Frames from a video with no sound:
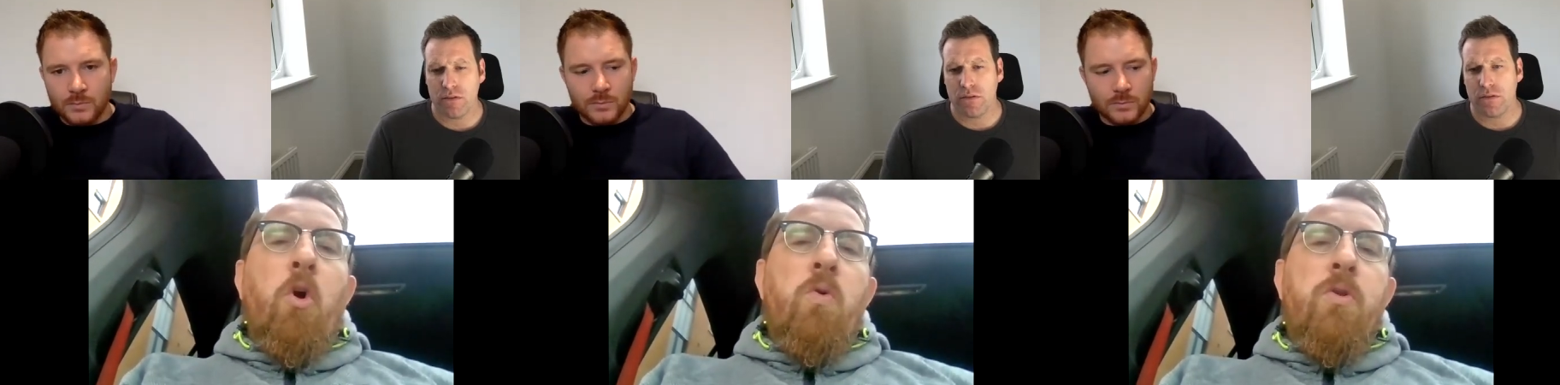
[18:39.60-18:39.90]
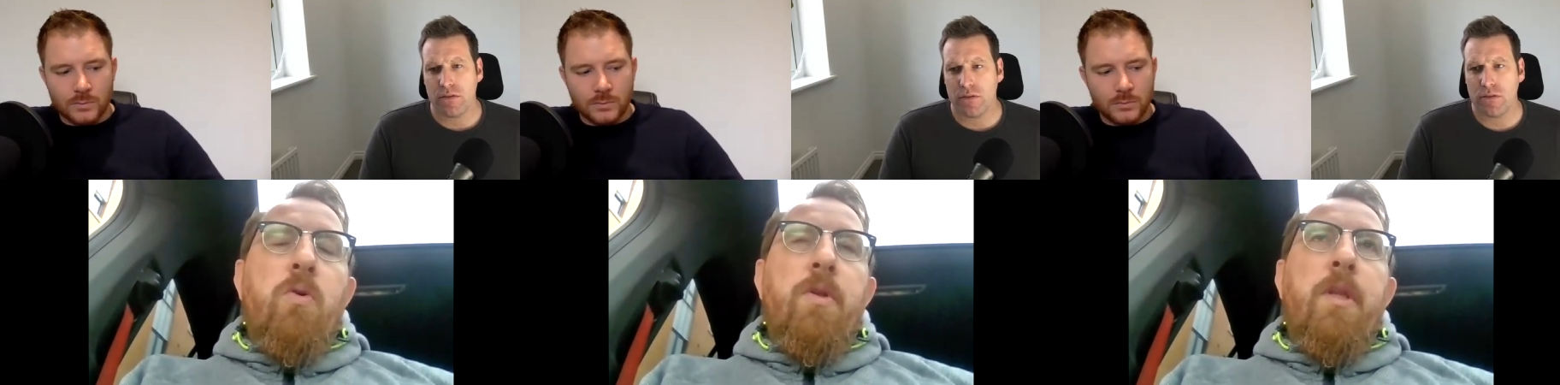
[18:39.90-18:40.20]

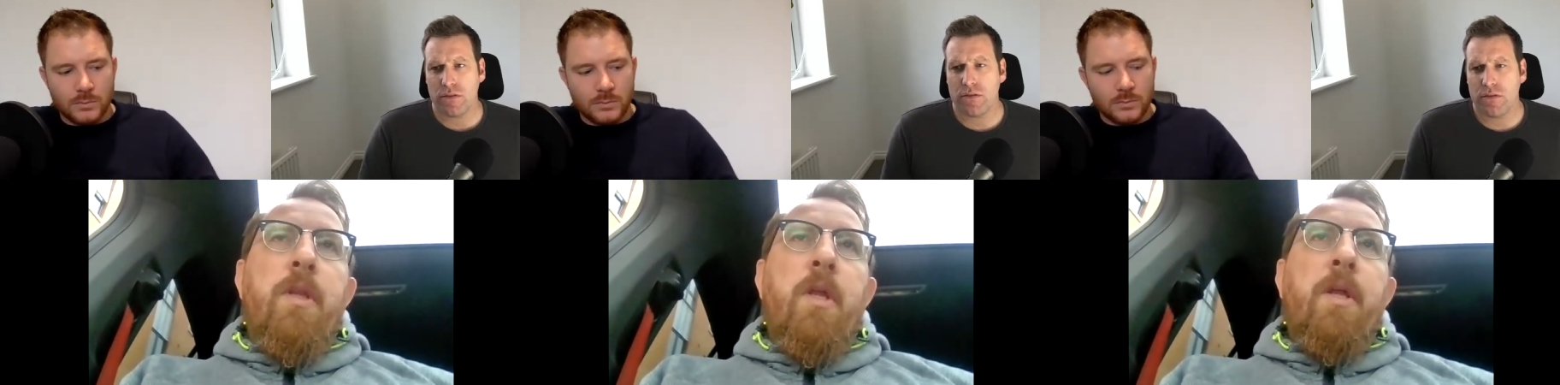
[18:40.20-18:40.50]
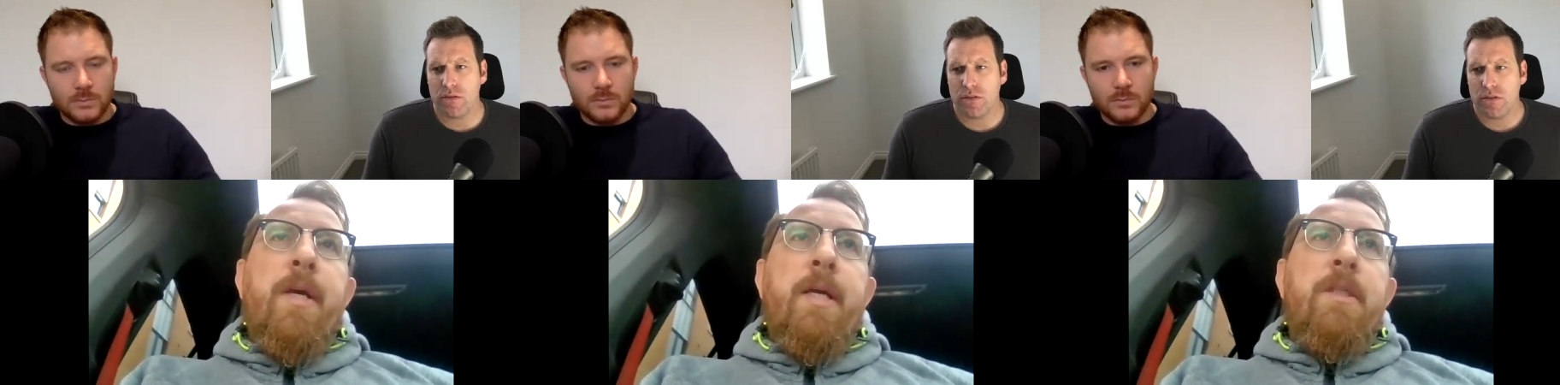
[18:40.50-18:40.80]
Speaker 1: also the other
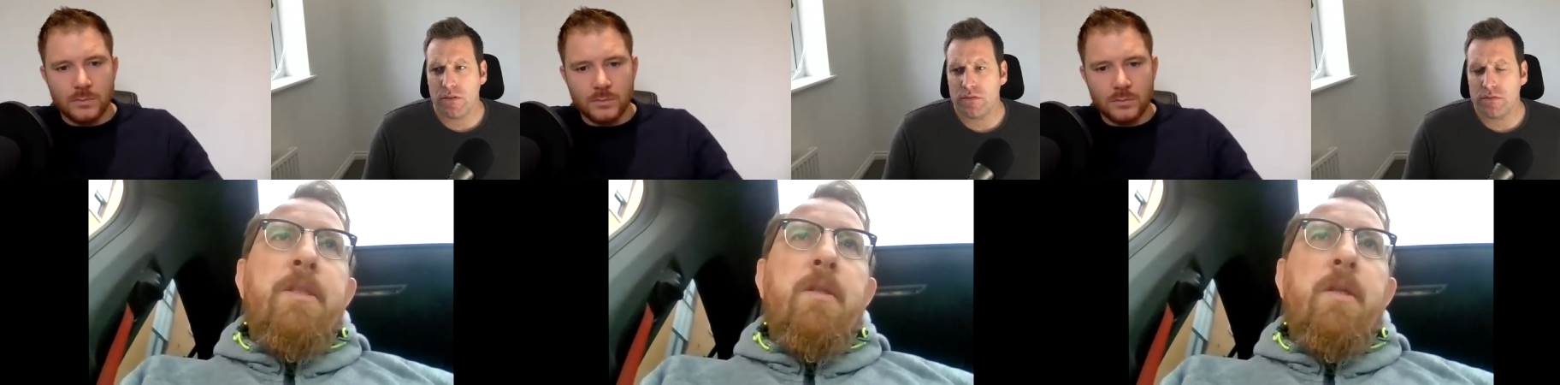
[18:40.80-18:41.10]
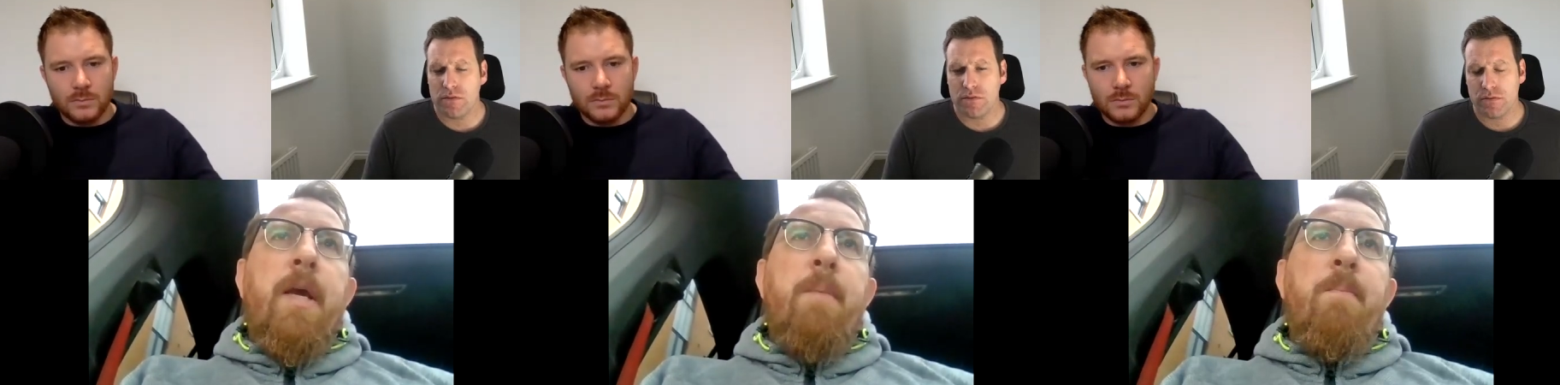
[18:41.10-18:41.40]
thing is, is
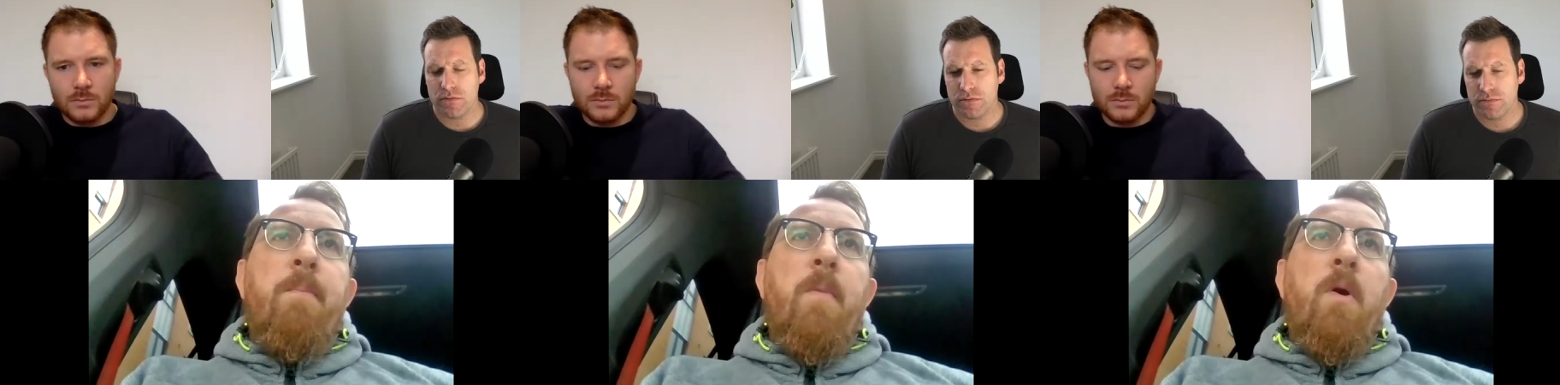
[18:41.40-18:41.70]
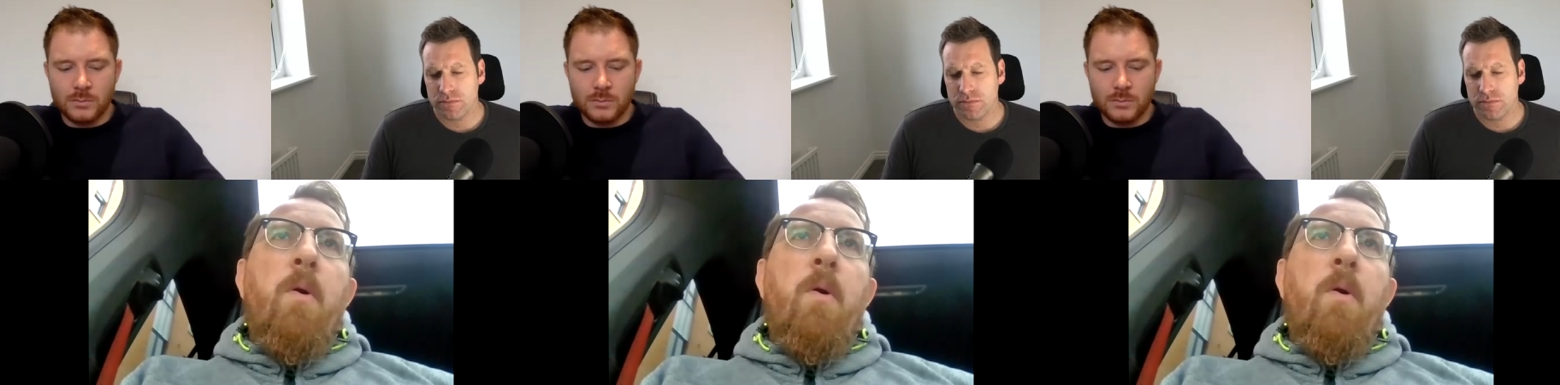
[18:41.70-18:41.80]
um,